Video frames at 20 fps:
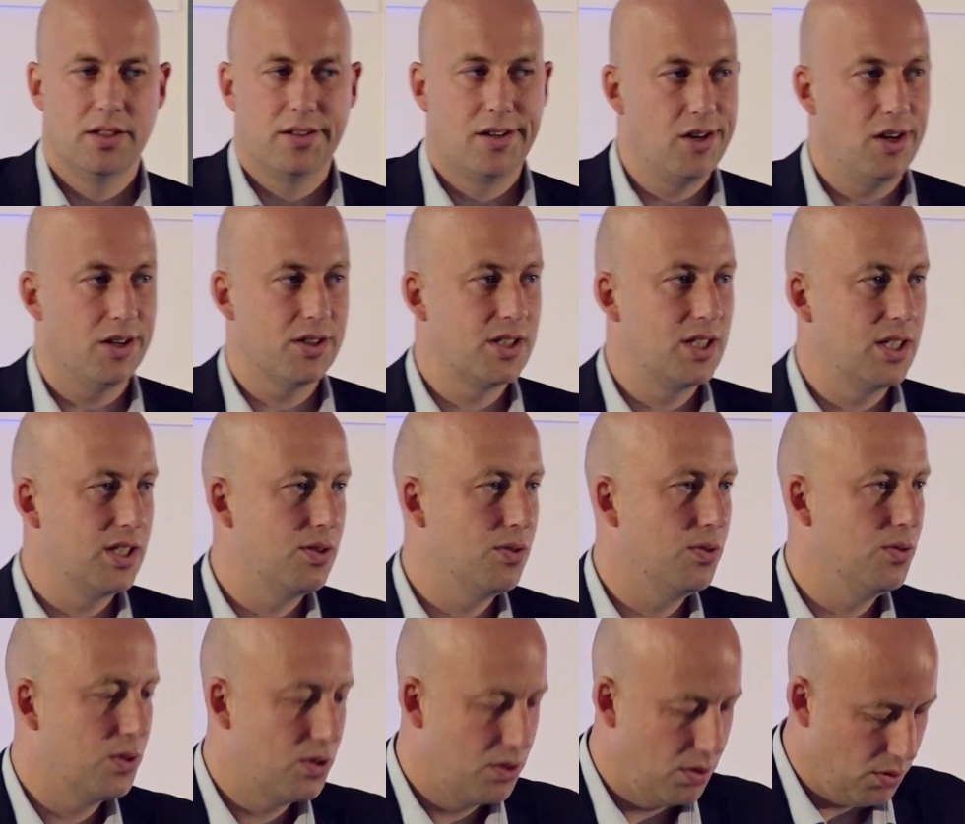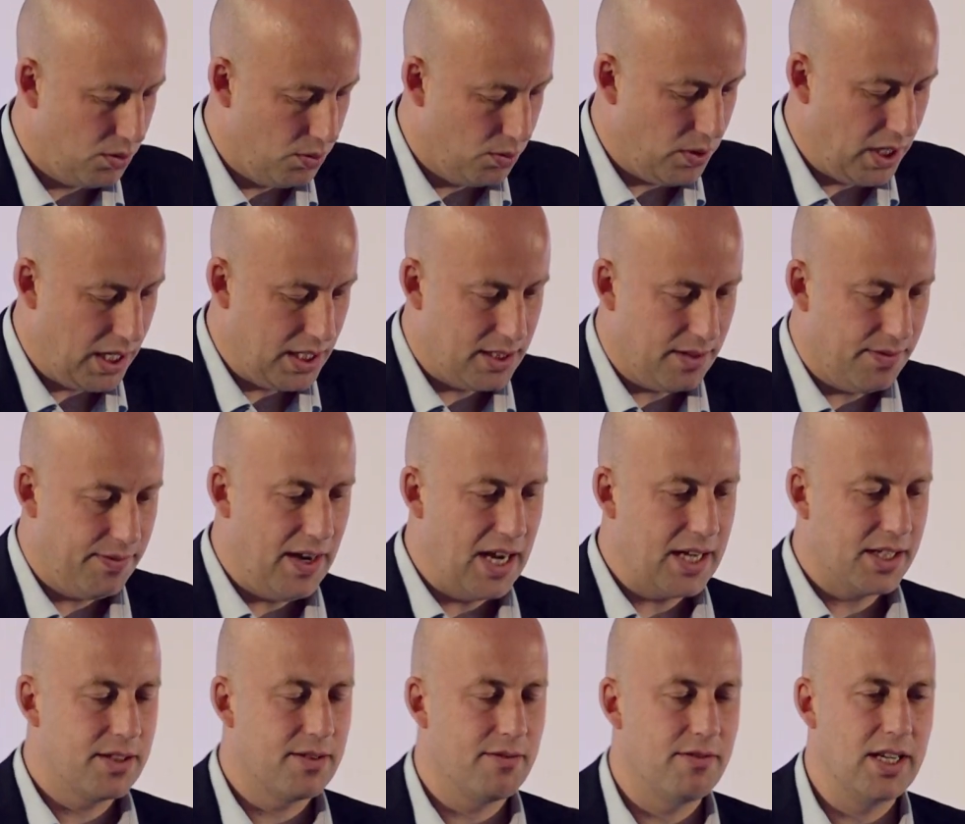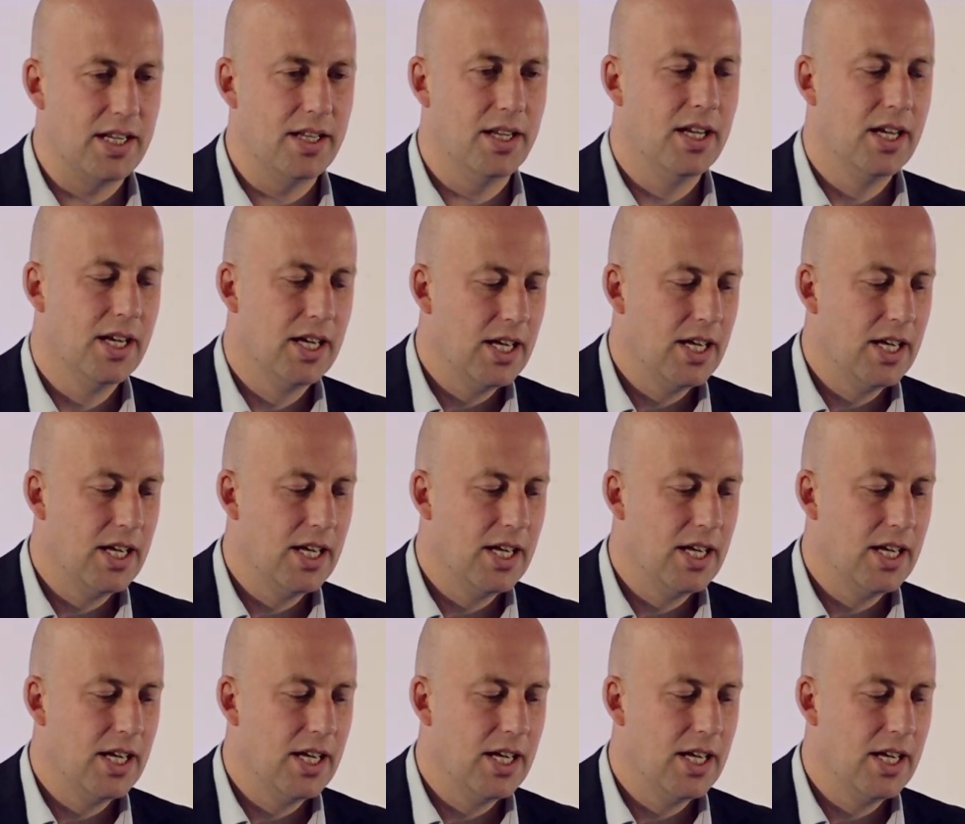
cost is also always a factor in